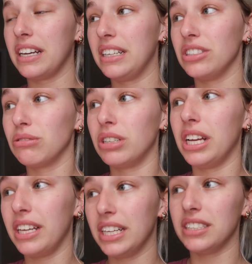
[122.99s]
and I just want
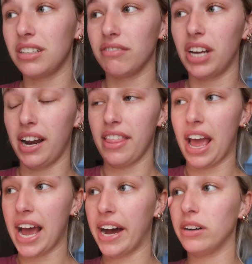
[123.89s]
to like get stuff done at the
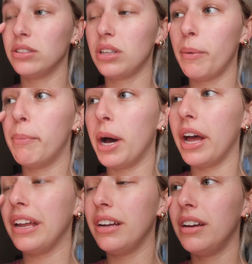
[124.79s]
house
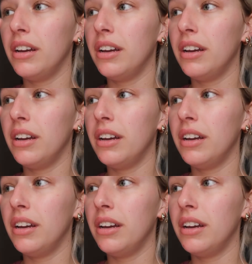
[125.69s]
but